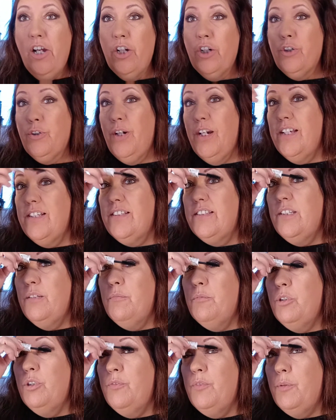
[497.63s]
crazy
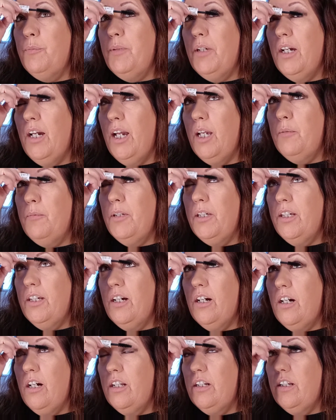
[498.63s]
movie behind me
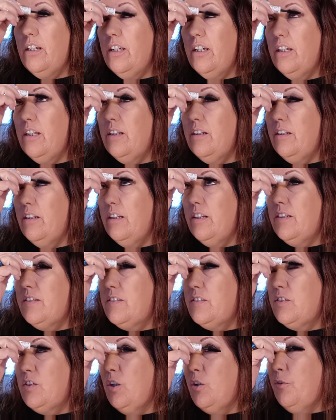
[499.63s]
on, and it's
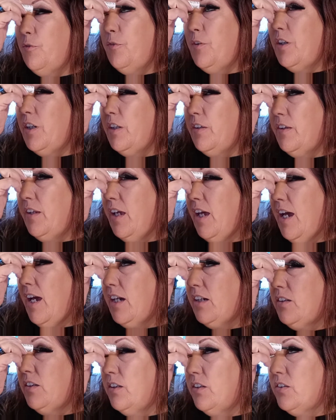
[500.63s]
so funny. The
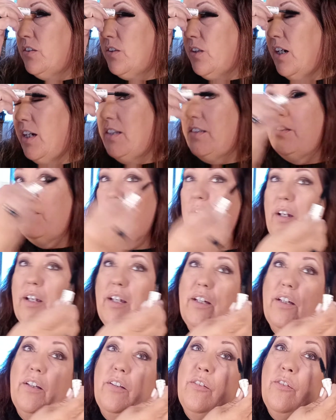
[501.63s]
acting is crazy,
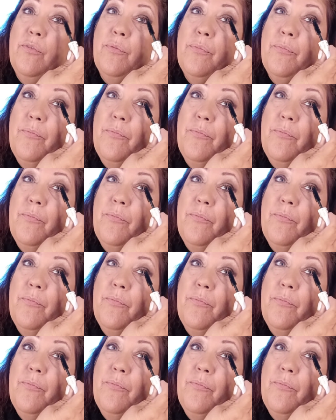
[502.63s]
right? And